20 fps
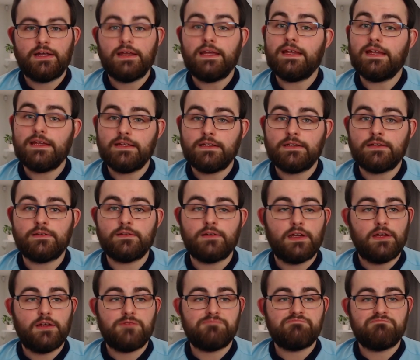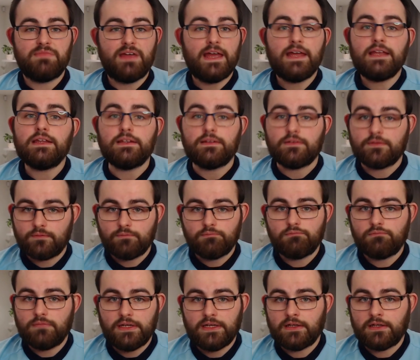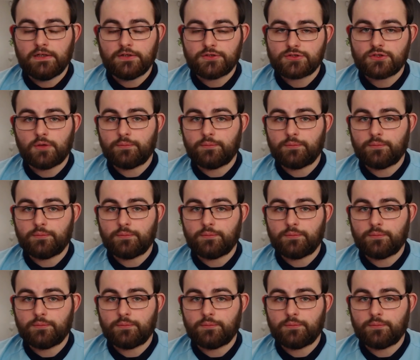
in any English top